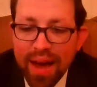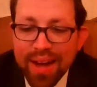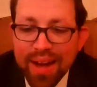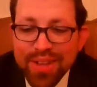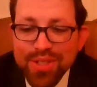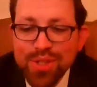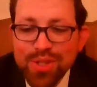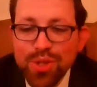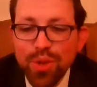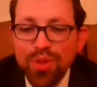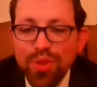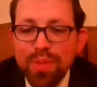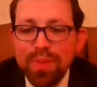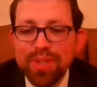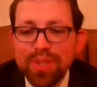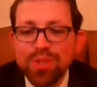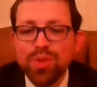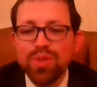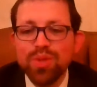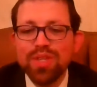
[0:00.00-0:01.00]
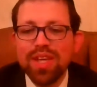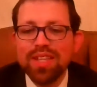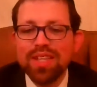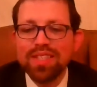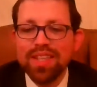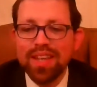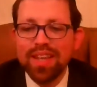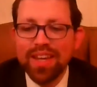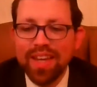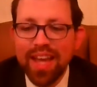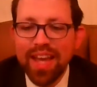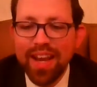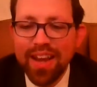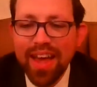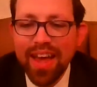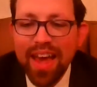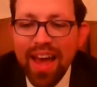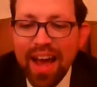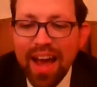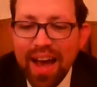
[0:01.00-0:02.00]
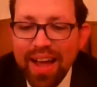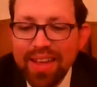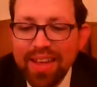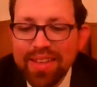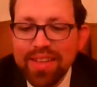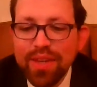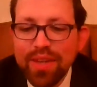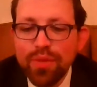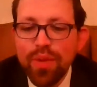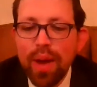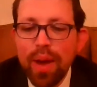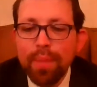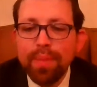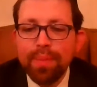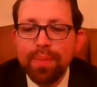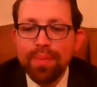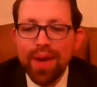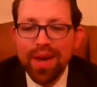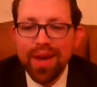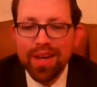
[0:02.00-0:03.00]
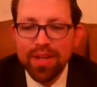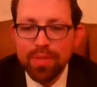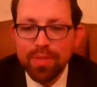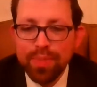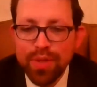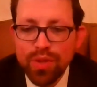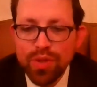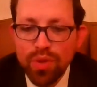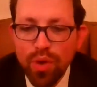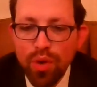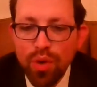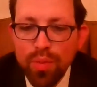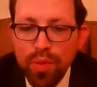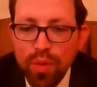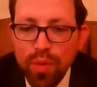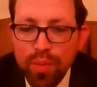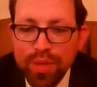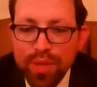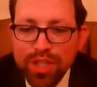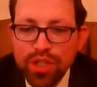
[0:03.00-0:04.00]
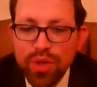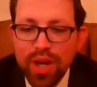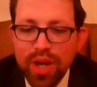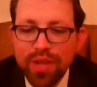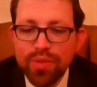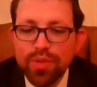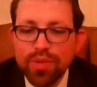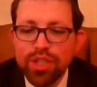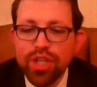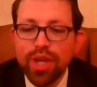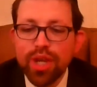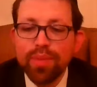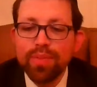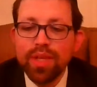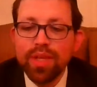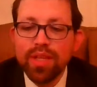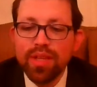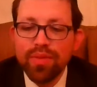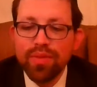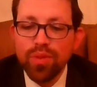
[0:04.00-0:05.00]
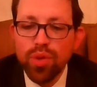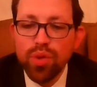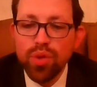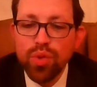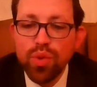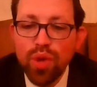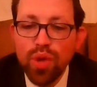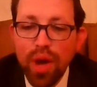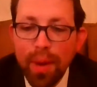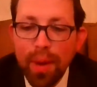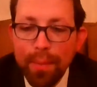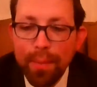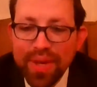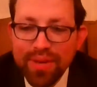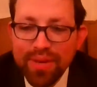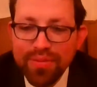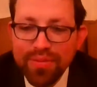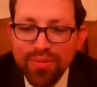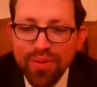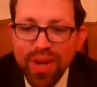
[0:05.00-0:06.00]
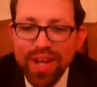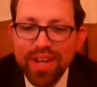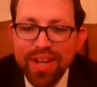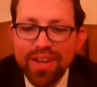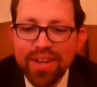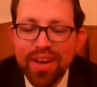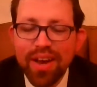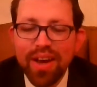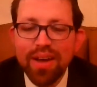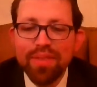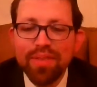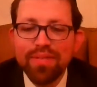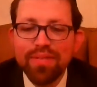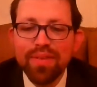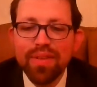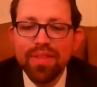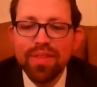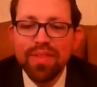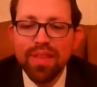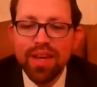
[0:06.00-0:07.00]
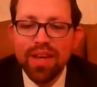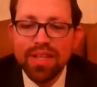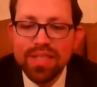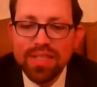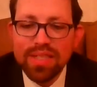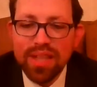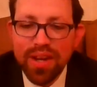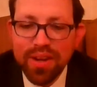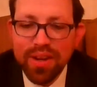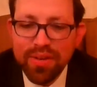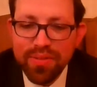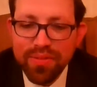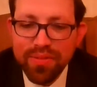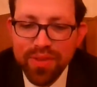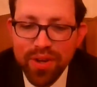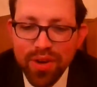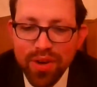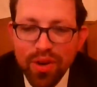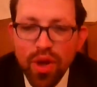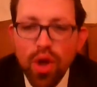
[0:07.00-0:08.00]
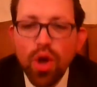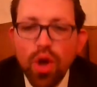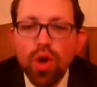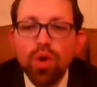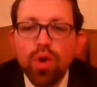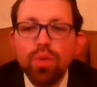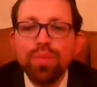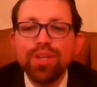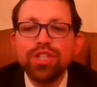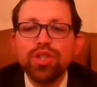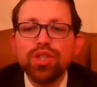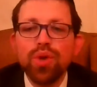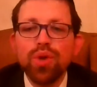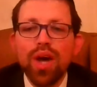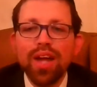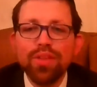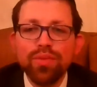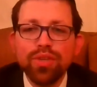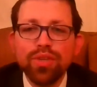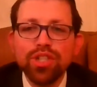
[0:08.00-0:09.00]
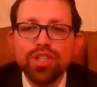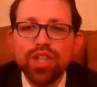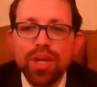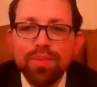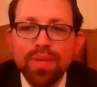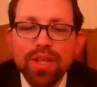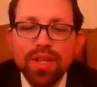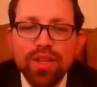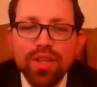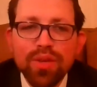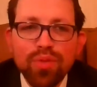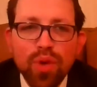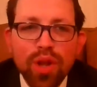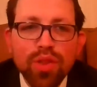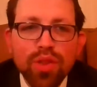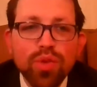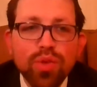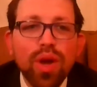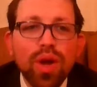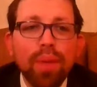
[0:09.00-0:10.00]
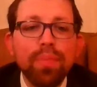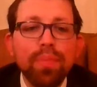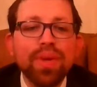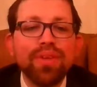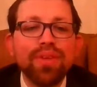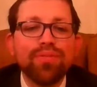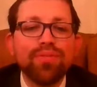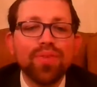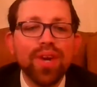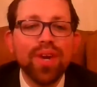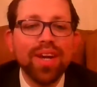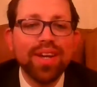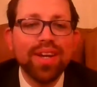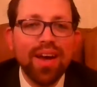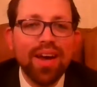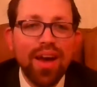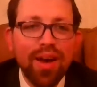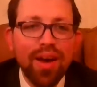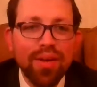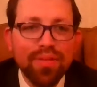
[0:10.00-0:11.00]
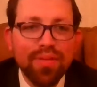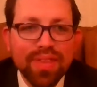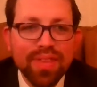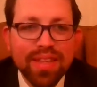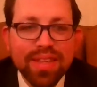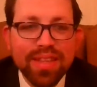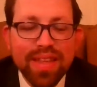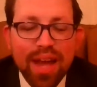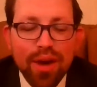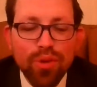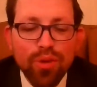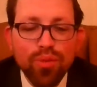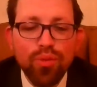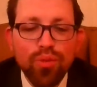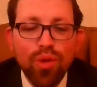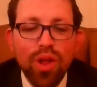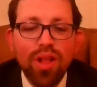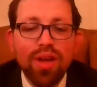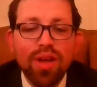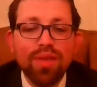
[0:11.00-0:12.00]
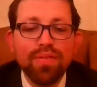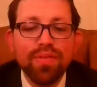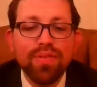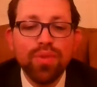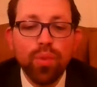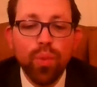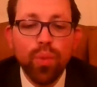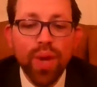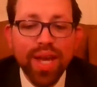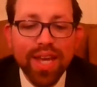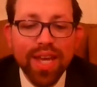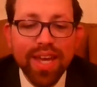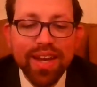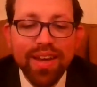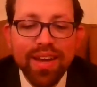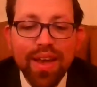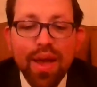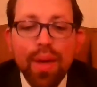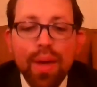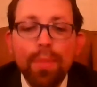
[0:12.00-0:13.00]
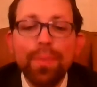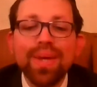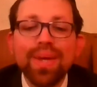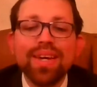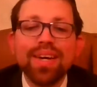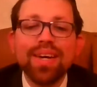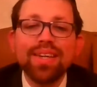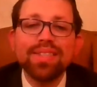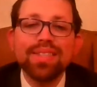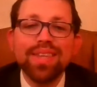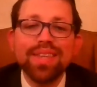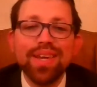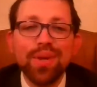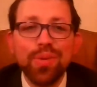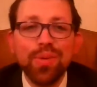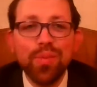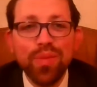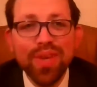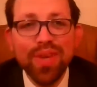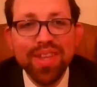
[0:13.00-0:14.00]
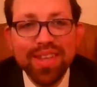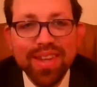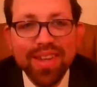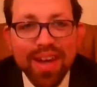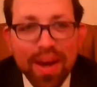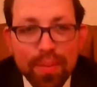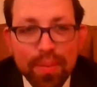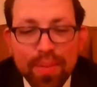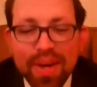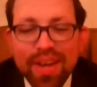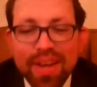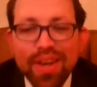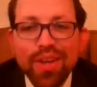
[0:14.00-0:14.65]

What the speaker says: So the pasuk says it again. Al tira mipachad pitom umishoat reshaim kitavo. Do not be afraid of a sudden fear. Umishoat reshaim kitavo. And do not be afraid of the downfall of the wicked, because it will come.